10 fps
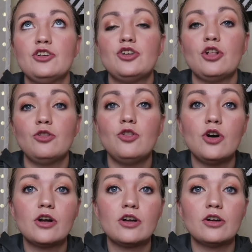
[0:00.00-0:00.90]
to
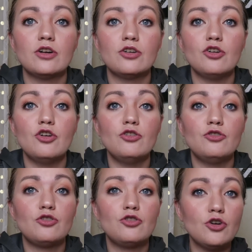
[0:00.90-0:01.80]
look
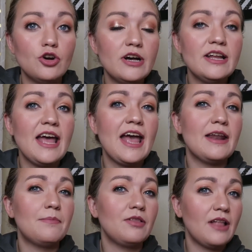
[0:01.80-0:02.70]
good
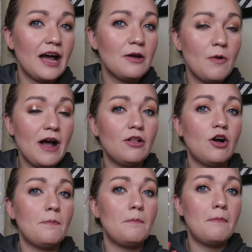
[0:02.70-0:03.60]
and apply well
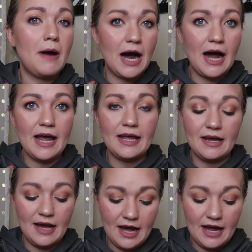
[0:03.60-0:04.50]
on my
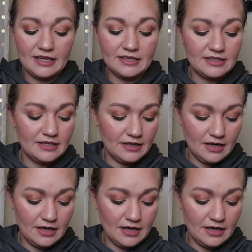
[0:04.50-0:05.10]
eyes.